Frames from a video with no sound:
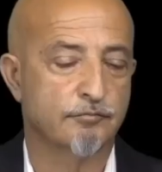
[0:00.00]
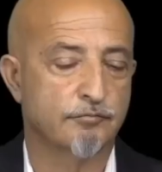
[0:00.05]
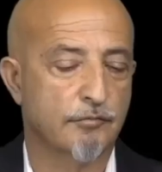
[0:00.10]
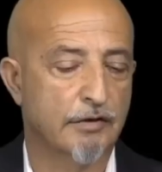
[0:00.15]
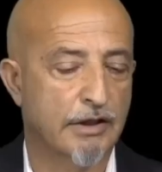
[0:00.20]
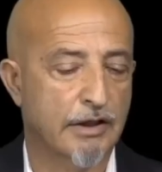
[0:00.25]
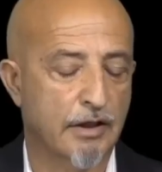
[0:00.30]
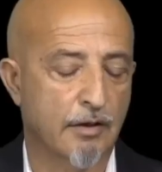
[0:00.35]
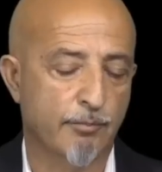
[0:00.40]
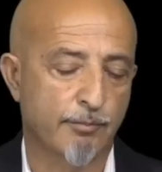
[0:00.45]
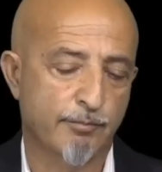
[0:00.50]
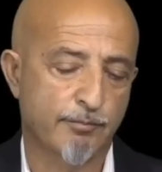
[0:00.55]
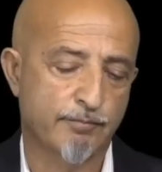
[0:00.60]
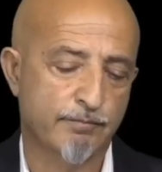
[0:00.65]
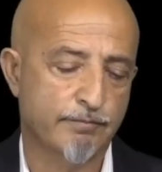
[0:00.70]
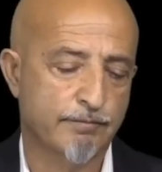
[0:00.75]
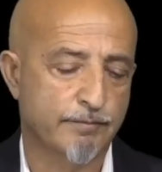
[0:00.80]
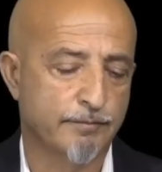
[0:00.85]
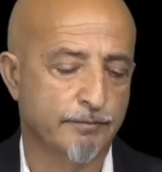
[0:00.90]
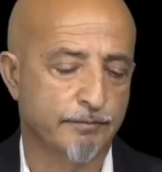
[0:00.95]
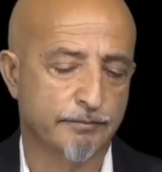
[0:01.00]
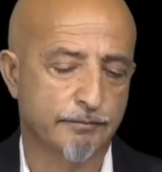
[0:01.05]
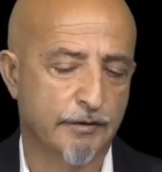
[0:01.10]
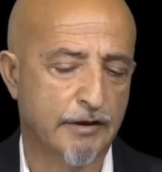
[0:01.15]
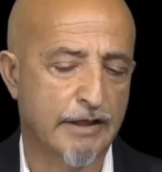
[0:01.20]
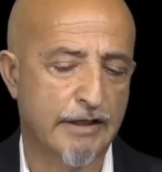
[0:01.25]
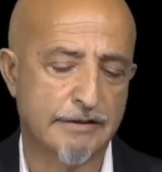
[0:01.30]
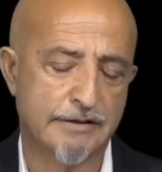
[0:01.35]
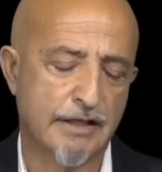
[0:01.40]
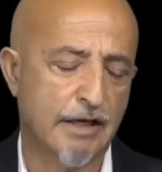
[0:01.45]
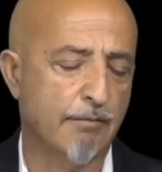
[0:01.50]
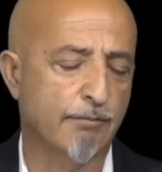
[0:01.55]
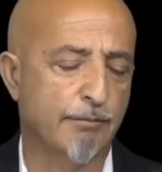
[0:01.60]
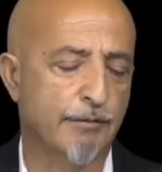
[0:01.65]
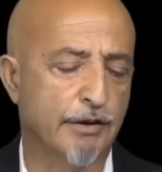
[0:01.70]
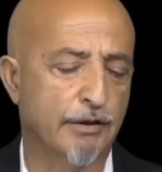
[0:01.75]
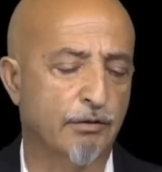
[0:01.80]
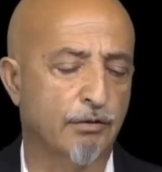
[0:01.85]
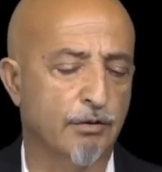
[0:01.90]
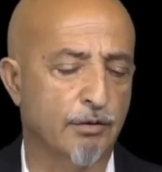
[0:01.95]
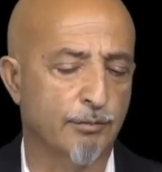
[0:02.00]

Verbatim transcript: says, I swear that Islam